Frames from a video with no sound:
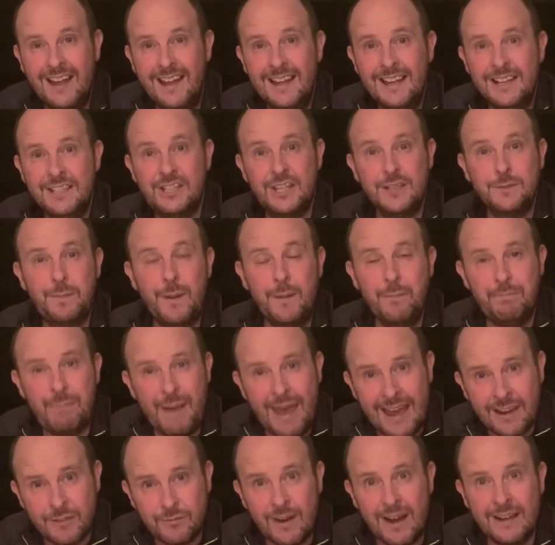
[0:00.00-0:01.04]
She's been
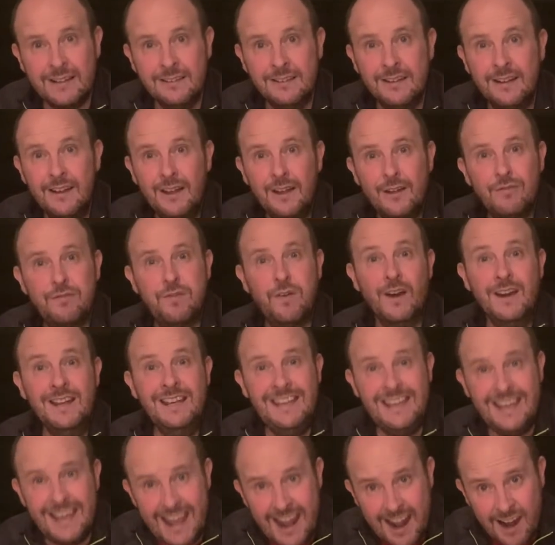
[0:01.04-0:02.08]
bedridden for
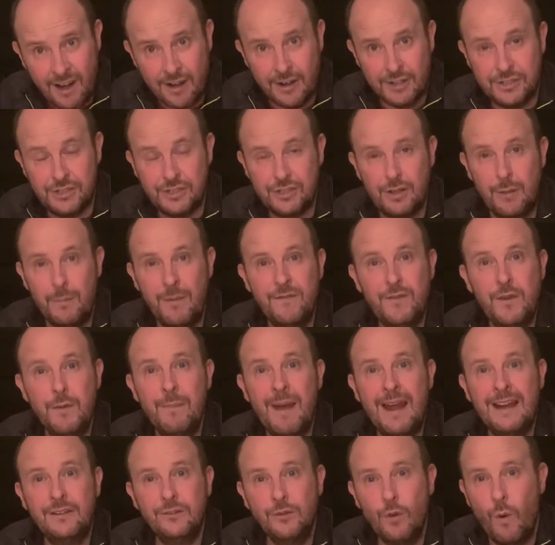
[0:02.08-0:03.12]
years. Some of you
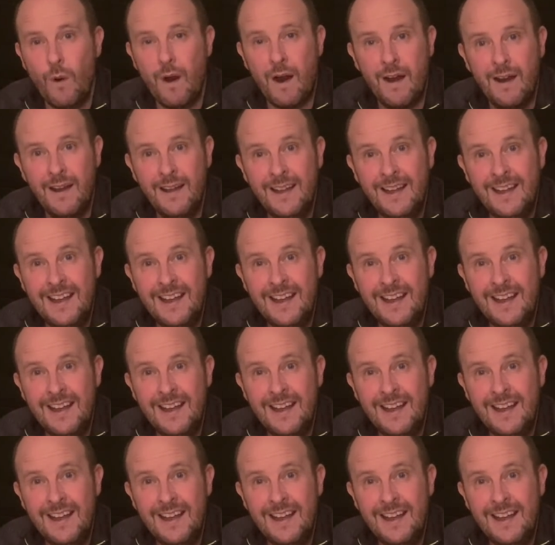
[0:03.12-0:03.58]
might know her.